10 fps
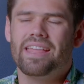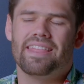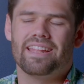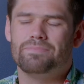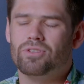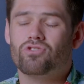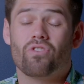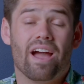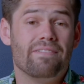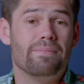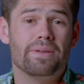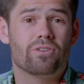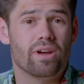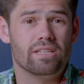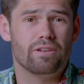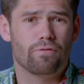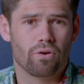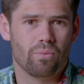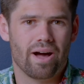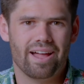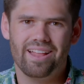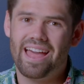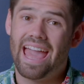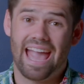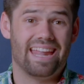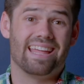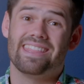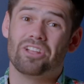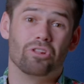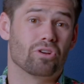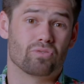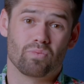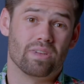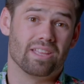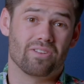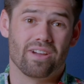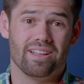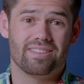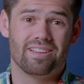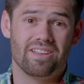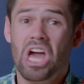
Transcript: that has been driving me crazy for a while, and I think it looks really great.